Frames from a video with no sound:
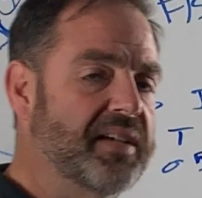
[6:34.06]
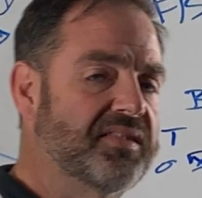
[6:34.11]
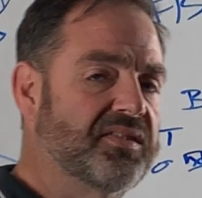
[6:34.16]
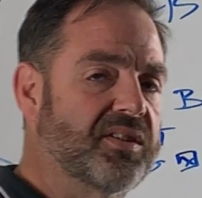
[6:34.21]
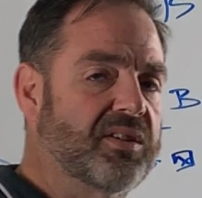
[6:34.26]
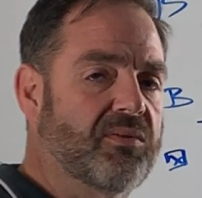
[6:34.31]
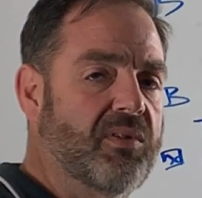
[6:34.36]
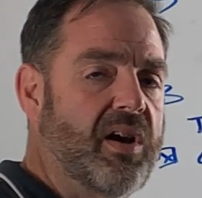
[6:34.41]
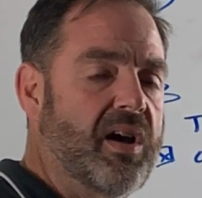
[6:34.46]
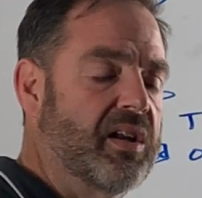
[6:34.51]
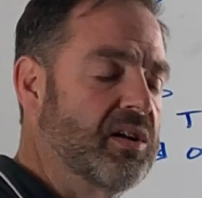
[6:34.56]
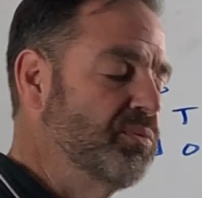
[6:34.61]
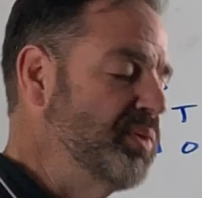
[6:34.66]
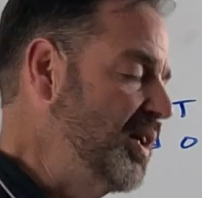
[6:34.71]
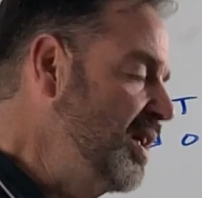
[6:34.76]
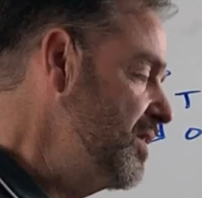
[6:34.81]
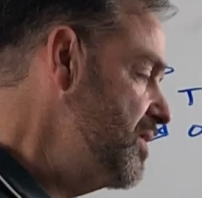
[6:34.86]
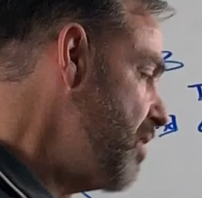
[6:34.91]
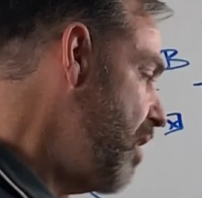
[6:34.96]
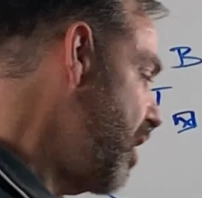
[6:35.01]
sit around and
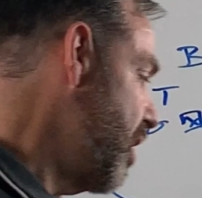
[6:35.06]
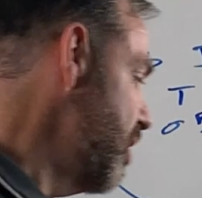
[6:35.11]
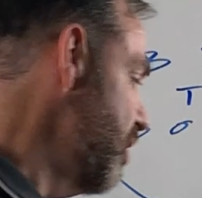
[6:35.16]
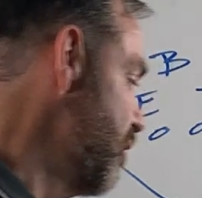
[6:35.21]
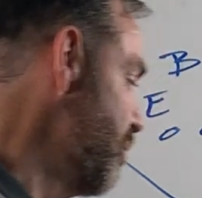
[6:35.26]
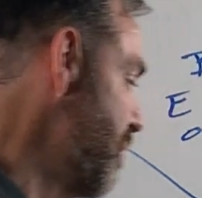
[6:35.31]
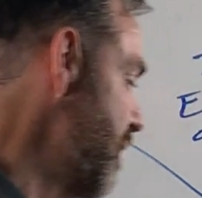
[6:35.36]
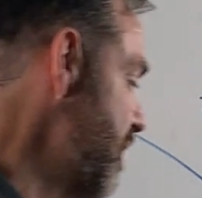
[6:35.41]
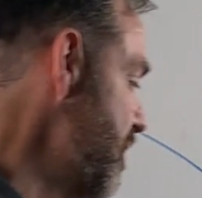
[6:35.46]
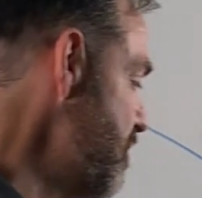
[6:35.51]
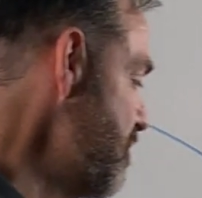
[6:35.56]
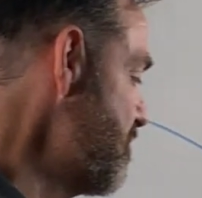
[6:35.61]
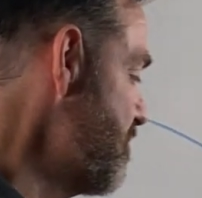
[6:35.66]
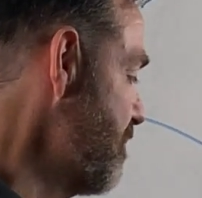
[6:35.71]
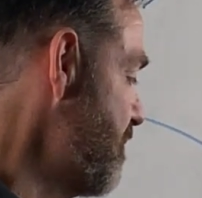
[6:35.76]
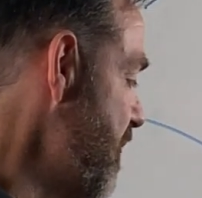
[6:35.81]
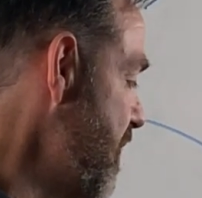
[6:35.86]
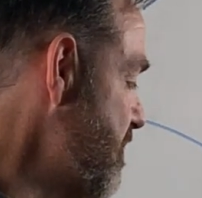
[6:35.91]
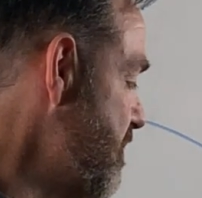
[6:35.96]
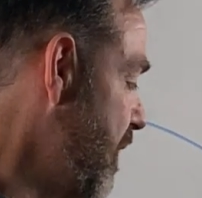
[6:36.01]
we can talk a little bit and do
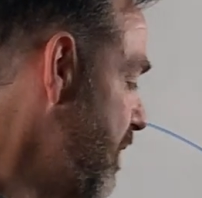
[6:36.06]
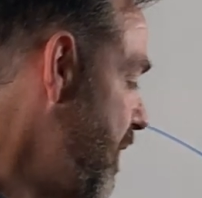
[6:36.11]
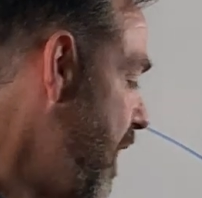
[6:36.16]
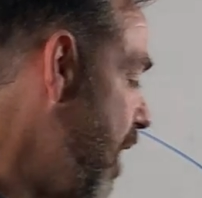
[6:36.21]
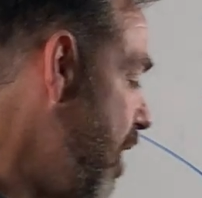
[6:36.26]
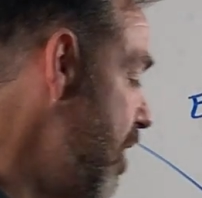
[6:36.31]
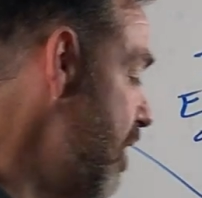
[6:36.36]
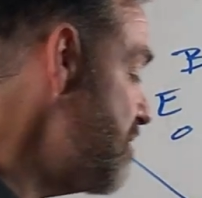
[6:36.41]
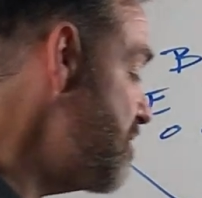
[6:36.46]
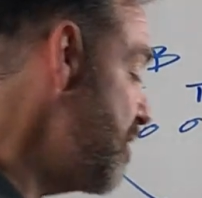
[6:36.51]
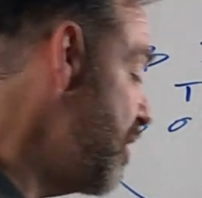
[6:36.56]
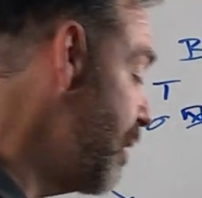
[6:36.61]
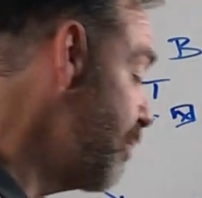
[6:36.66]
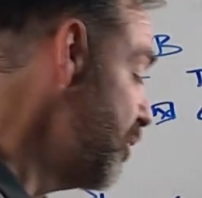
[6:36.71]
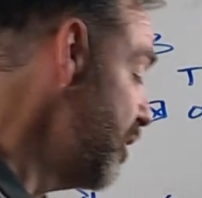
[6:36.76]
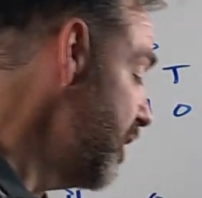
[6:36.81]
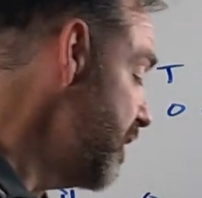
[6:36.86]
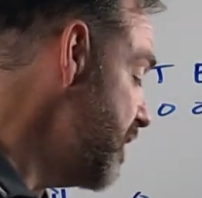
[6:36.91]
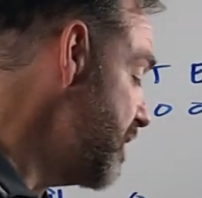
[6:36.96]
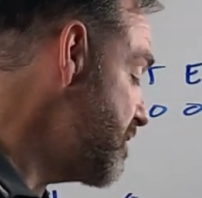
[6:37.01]
some things like that. Also, I'm
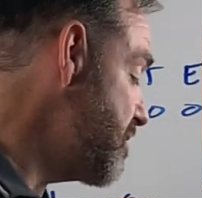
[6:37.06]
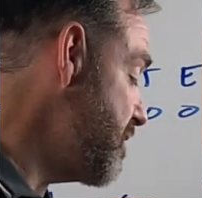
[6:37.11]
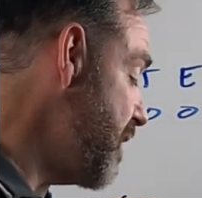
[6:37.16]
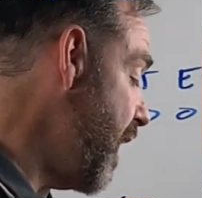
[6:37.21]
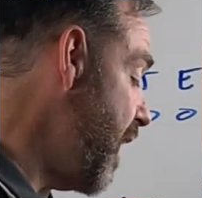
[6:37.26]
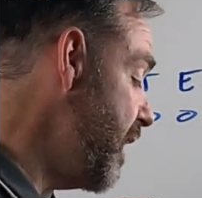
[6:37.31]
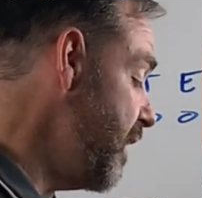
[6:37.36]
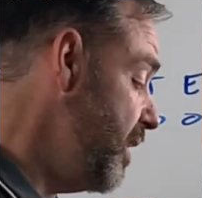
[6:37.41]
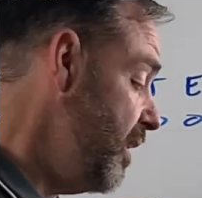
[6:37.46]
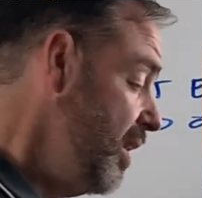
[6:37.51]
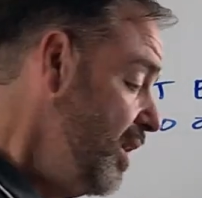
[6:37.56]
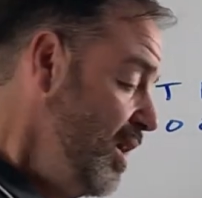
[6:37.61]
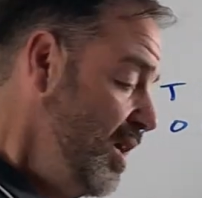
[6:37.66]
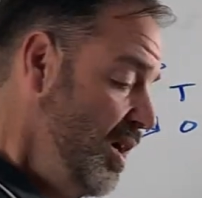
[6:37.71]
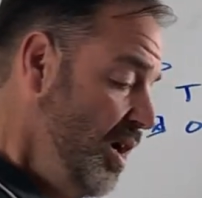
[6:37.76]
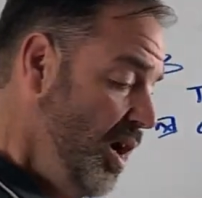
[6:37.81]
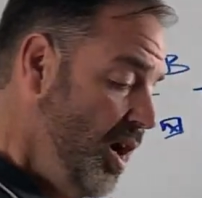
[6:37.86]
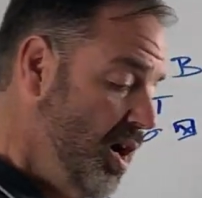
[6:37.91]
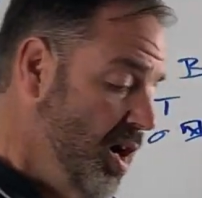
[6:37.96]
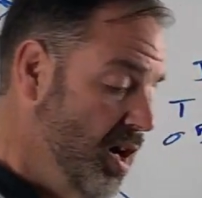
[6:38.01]
really excited
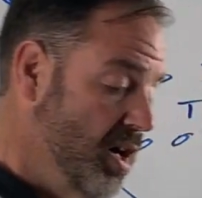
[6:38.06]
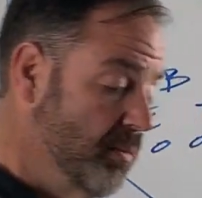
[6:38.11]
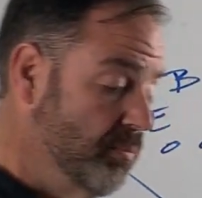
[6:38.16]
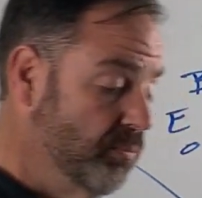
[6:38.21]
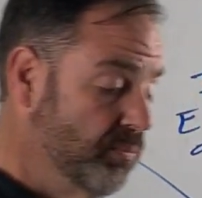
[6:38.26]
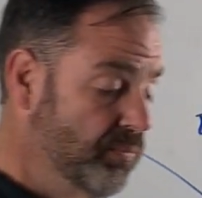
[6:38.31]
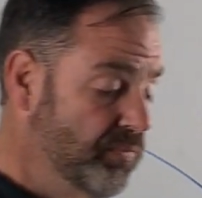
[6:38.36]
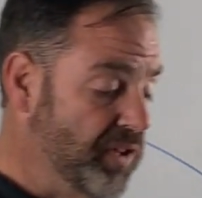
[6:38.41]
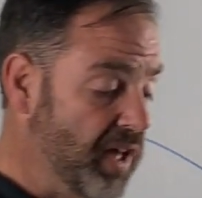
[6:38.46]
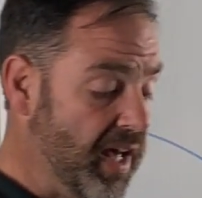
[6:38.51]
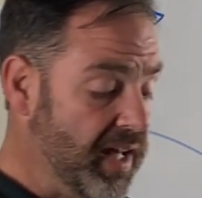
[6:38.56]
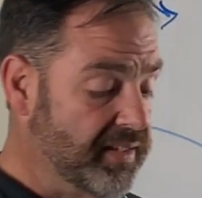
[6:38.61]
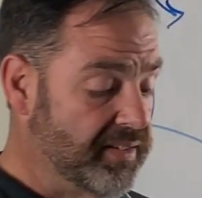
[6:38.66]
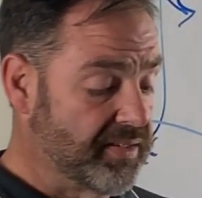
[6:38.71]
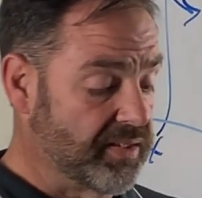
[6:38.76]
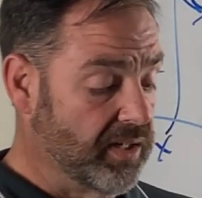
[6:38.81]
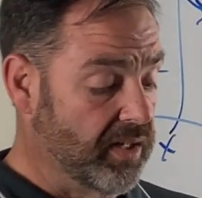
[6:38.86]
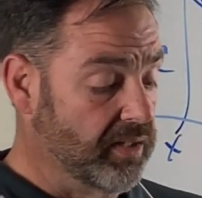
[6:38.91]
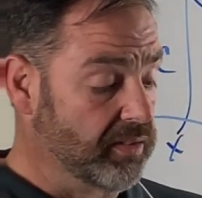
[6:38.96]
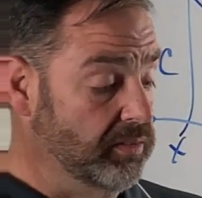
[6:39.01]
um,
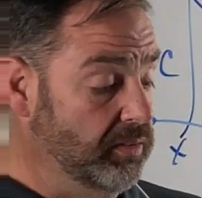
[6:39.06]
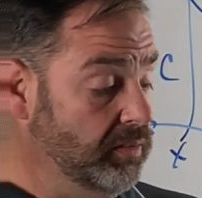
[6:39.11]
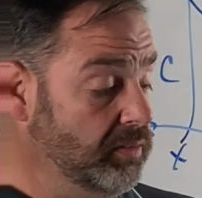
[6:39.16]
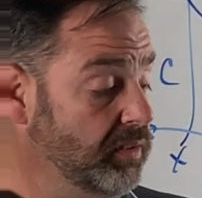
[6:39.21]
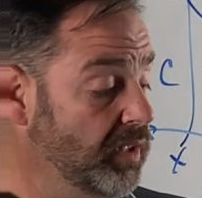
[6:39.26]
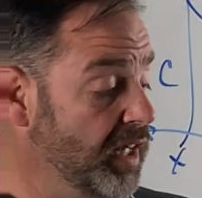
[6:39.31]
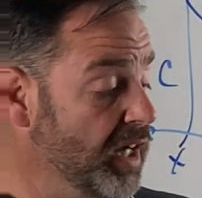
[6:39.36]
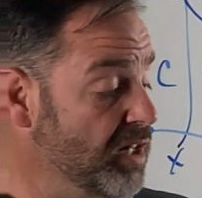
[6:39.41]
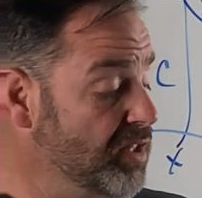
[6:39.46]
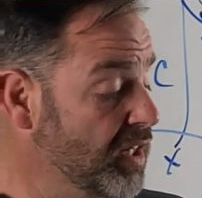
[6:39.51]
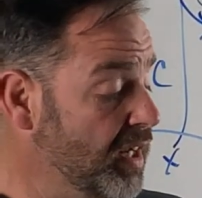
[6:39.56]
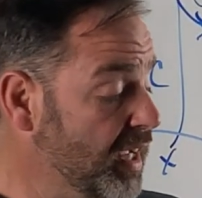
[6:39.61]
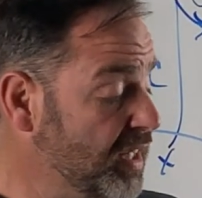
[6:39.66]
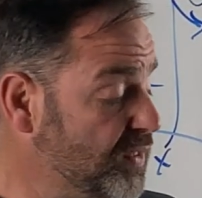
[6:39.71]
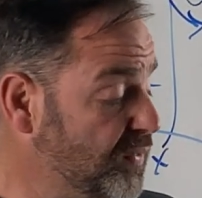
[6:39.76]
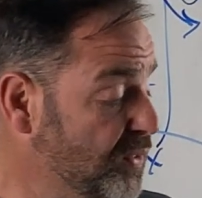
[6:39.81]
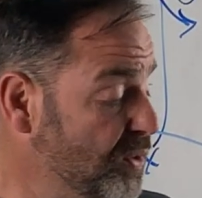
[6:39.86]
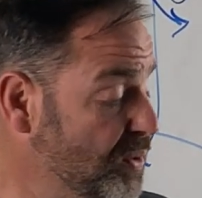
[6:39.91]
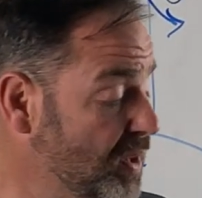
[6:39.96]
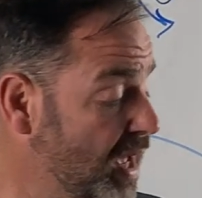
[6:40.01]
that uh, here in the
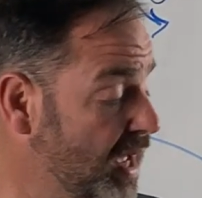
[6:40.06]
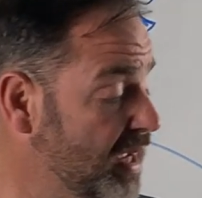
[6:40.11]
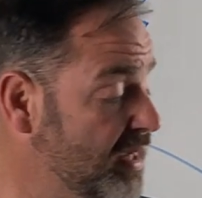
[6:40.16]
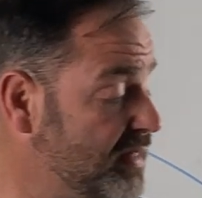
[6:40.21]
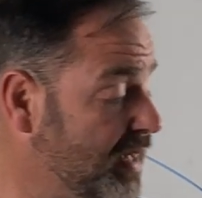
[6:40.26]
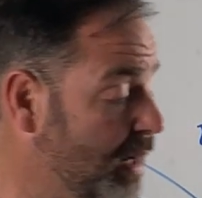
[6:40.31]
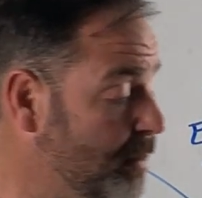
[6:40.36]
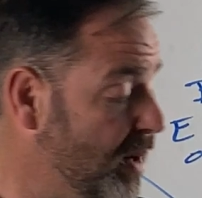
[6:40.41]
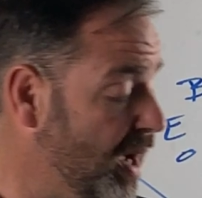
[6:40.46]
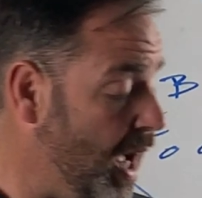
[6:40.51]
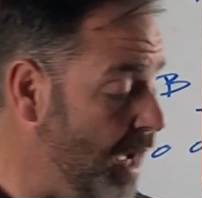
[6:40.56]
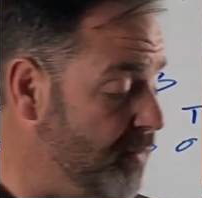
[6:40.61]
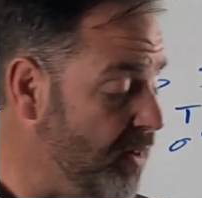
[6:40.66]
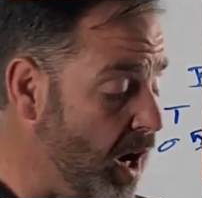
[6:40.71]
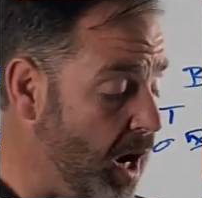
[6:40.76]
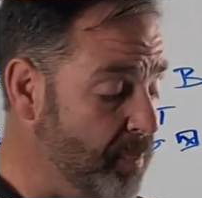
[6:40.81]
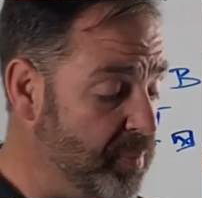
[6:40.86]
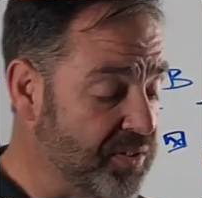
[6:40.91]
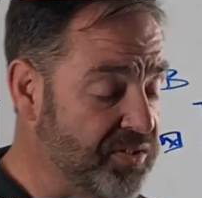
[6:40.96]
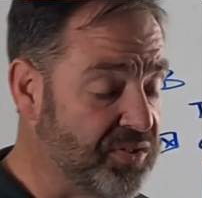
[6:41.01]
next few days I'm gonna have an
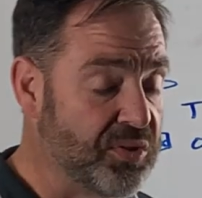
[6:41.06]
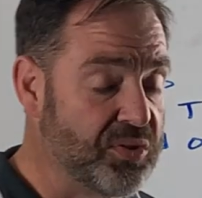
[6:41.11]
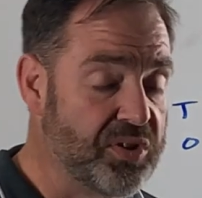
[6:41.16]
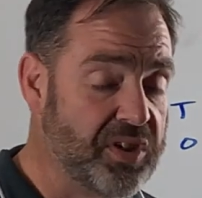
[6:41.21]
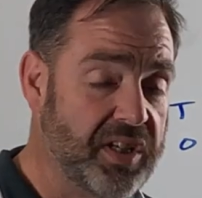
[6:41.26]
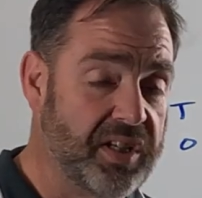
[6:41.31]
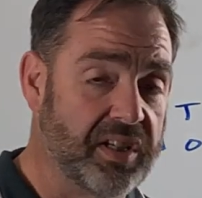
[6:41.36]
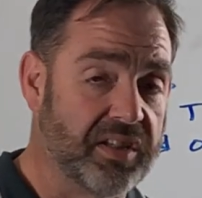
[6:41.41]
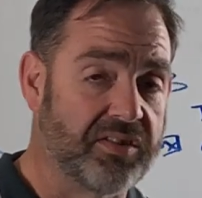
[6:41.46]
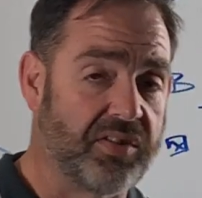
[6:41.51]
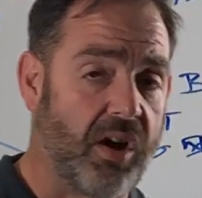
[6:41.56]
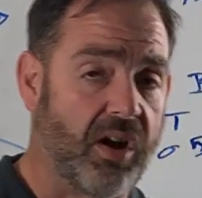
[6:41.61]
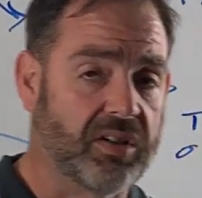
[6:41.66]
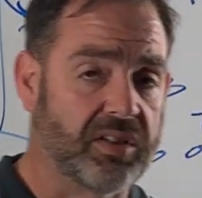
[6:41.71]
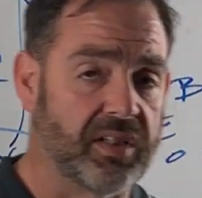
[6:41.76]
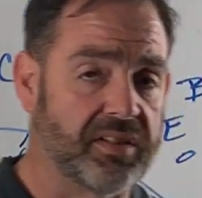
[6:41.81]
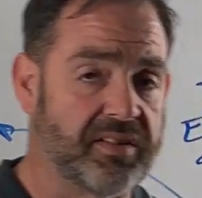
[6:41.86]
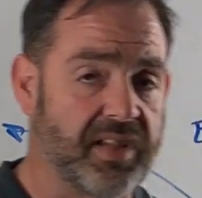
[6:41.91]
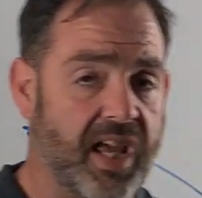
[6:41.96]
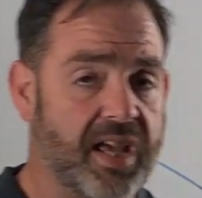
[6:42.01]
opportunity to talk
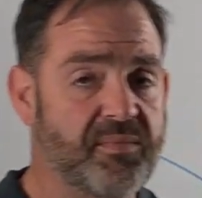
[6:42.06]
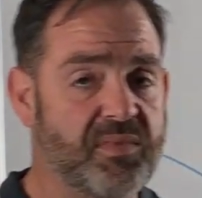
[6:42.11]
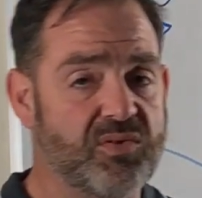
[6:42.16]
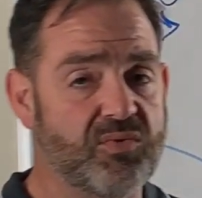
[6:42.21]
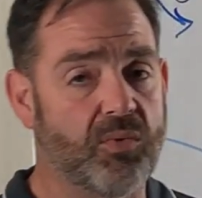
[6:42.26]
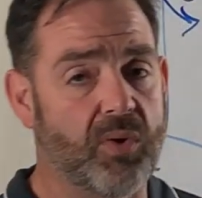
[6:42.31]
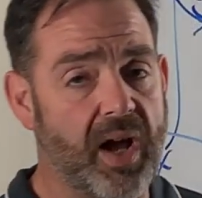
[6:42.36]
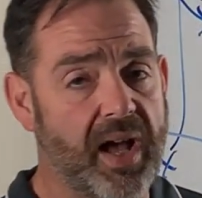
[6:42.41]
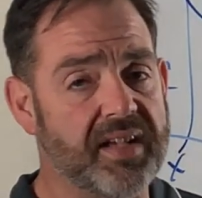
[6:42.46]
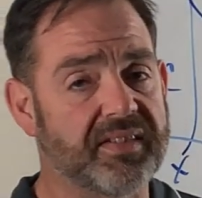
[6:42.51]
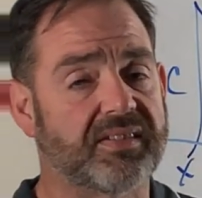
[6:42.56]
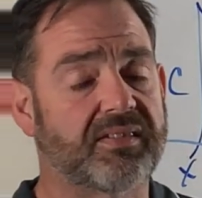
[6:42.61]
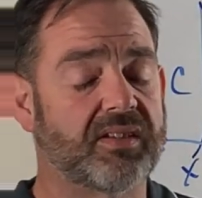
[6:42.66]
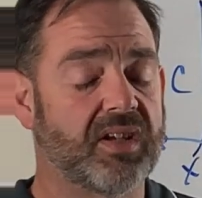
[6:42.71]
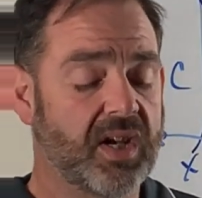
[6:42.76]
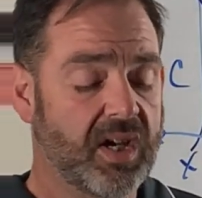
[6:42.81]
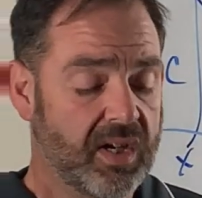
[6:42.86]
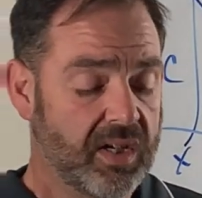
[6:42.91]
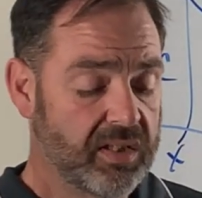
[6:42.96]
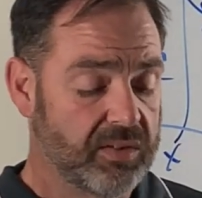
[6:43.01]
to Damon West,
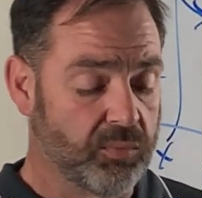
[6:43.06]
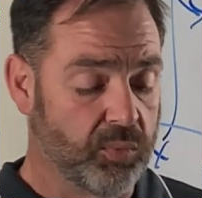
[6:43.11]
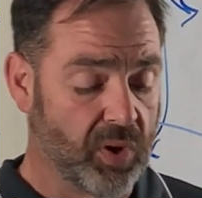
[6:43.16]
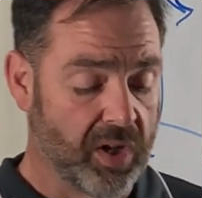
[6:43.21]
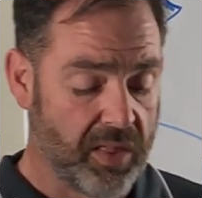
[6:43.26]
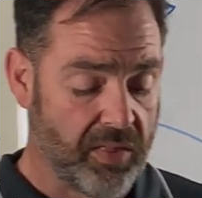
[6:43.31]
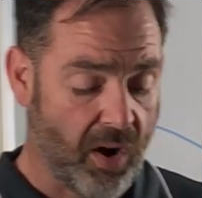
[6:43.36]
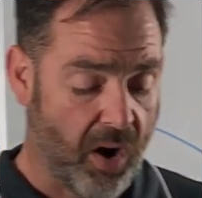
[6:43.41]
one of the